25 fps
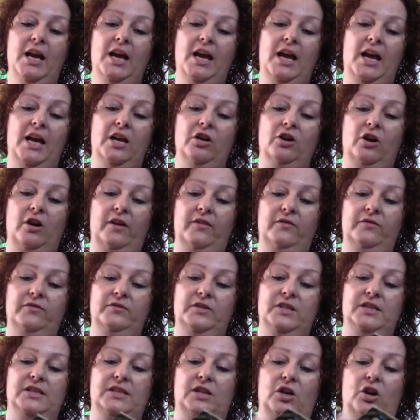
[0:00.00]
and I've
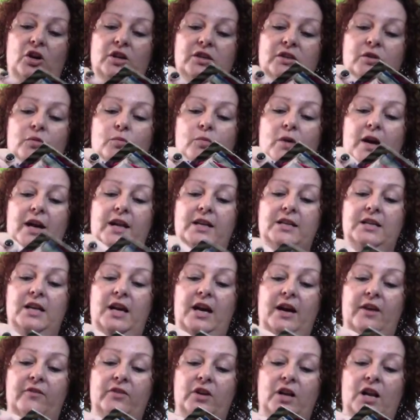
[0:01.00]
designed a way to
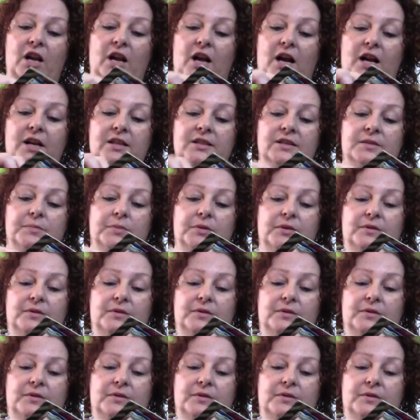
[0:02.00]
have a clasp